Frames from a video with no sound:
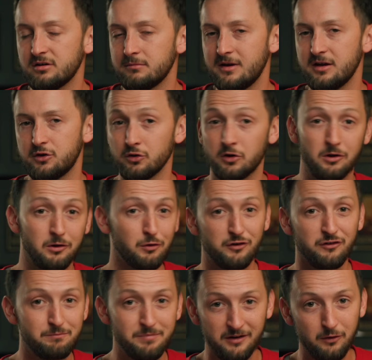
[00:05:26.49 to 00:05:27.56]
to make your Cloak
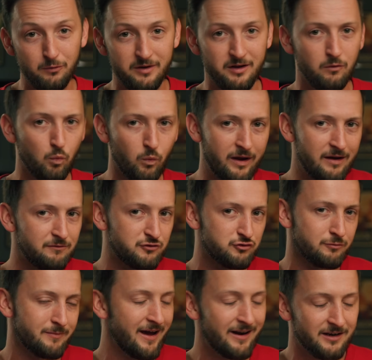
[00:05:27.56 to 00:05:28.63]
of Billowing wave
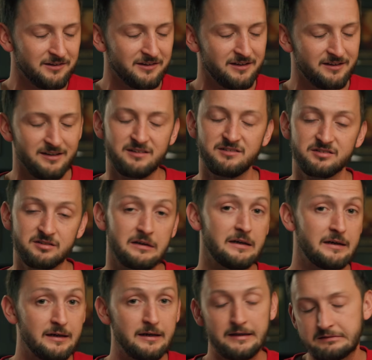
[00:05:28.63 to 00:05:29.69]
dramatically is
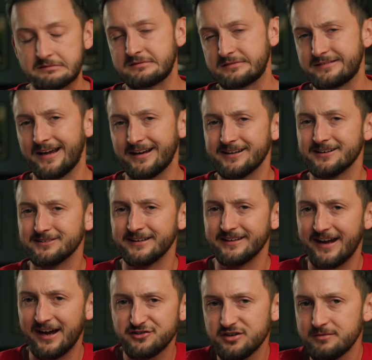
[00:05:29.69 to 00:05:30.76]
technically an
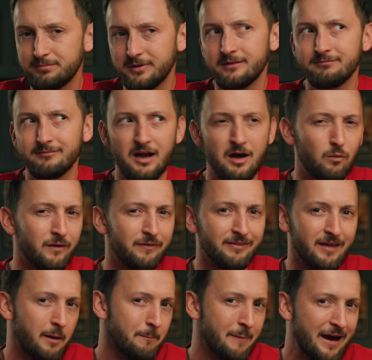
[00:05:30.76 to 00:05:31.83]
action, but not one
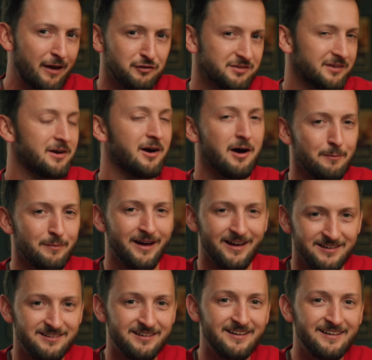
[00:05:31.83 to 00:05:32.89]
that matters in
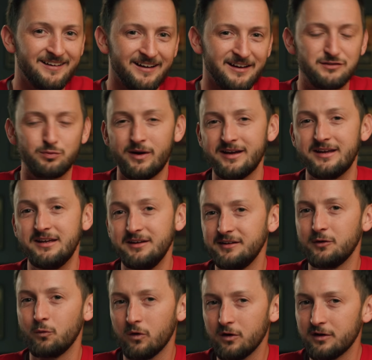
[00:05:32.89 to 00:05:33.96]
combat. It's why
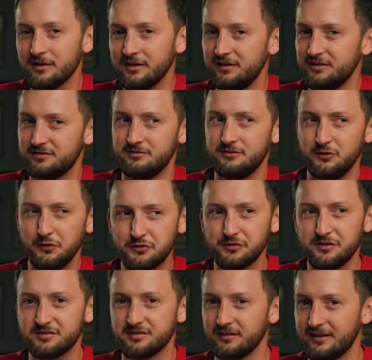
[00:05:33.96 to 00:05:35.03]
Healing Word is
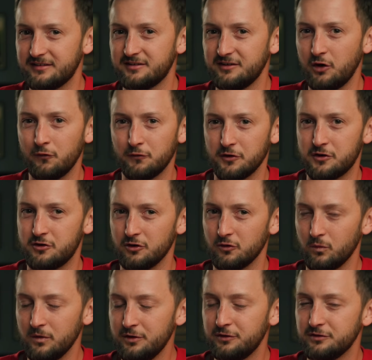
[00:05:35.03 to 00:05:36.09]
usually selected over Cure
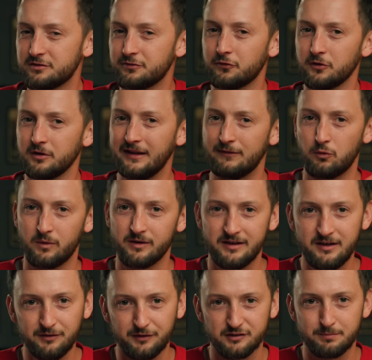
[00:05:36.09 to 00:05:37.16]
Wounds for a level 1
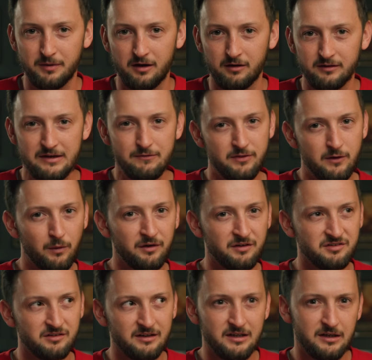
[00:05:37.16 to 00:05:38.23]
healing spell, even though it
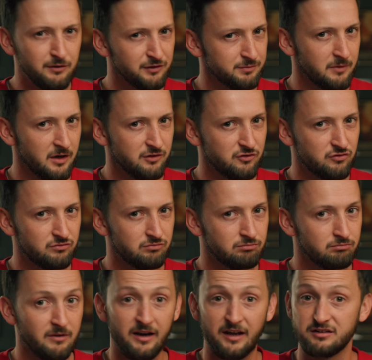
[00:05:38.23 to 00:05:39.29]
doesn't heal as much.
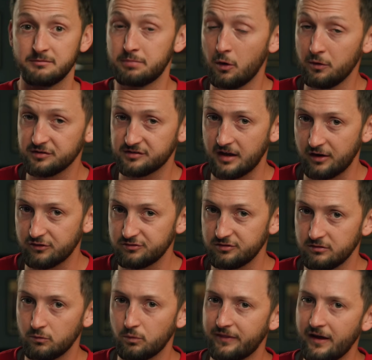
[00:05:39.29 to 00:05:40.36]
It adds a bonus
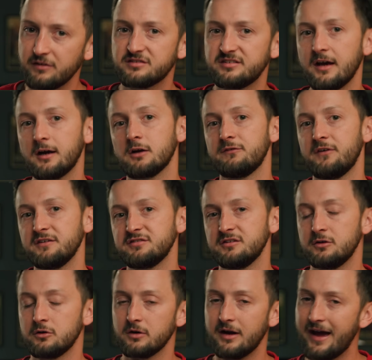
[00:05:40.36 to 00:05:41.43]
action without
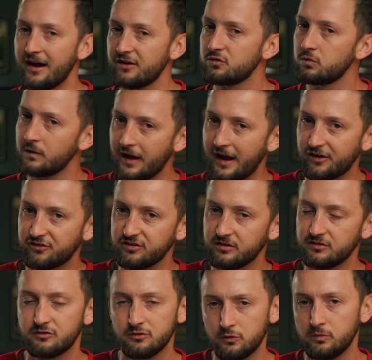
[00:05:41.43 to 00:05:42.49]
sacrificing your actual
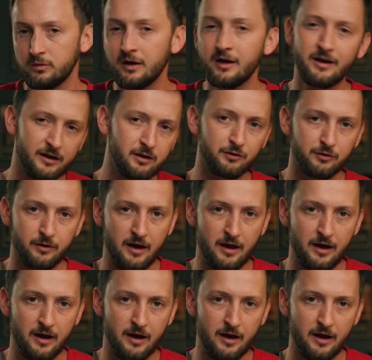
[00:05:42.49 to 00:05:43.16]
action to heal your